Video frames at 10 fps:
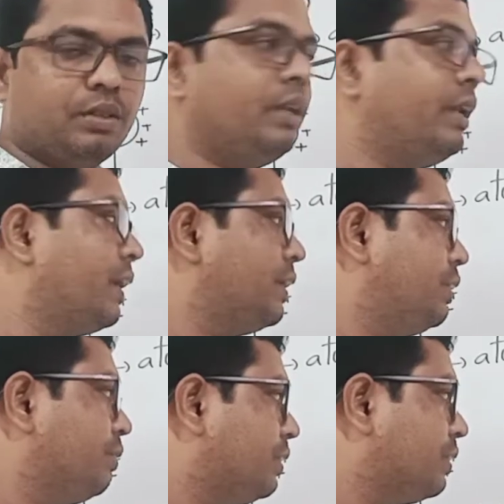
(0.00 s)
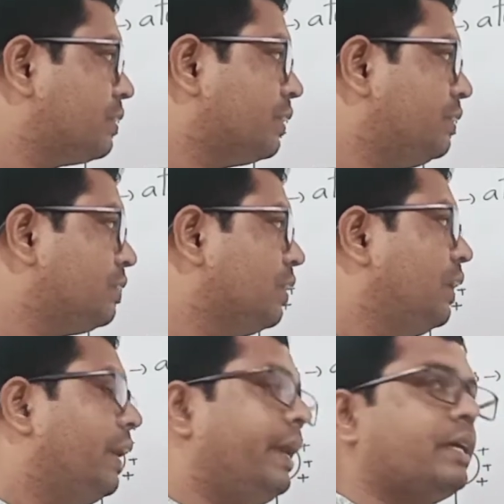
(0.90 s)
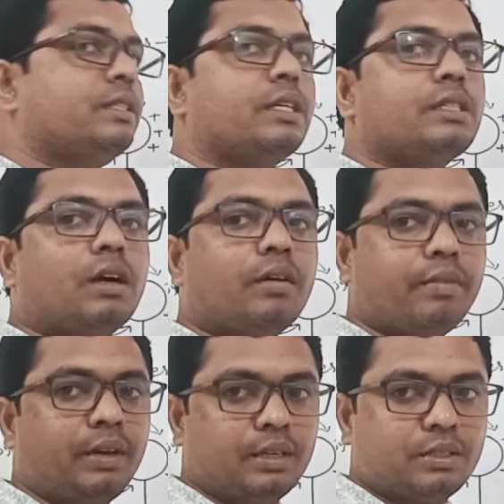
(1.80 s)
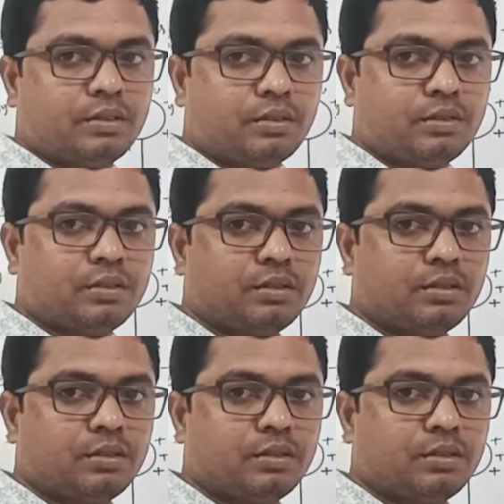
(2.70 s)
negative in the sense excess of electrons.